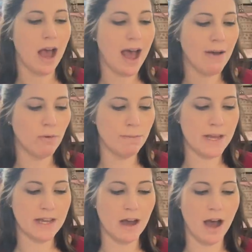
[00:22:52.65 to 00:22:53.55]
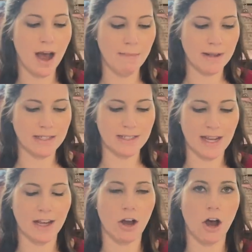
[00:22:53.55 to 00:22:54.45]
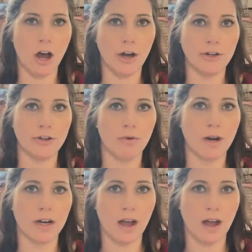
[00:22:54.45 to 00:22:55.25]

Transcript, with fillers: I will be commenting on your